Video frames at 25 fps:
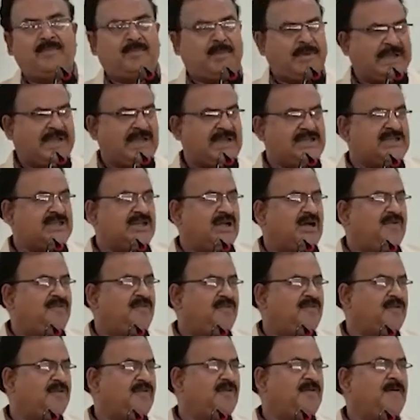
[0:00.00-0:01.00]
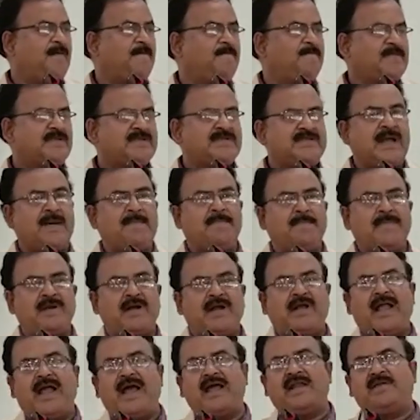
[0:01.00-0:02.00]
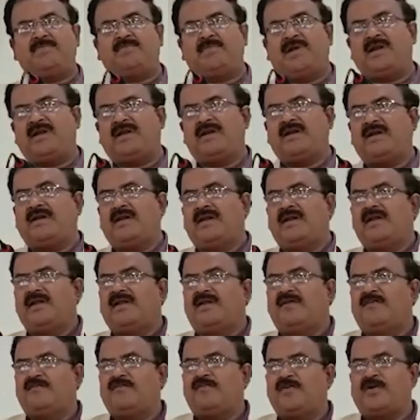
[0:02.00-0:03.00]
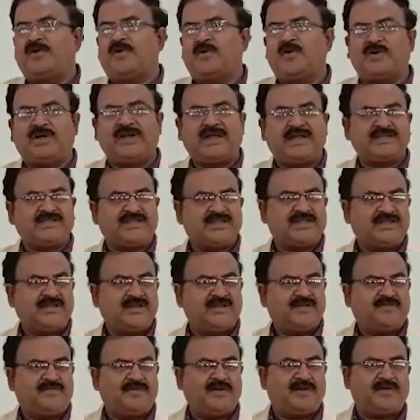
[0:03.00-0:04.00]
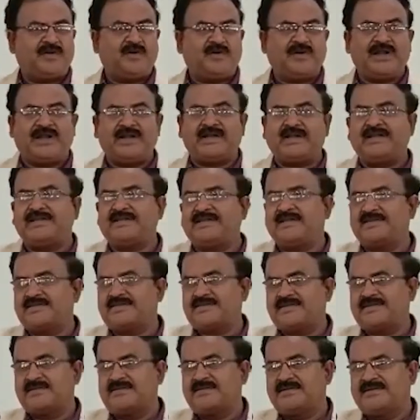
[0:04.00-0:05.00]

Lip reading: application of some animal for rotating this.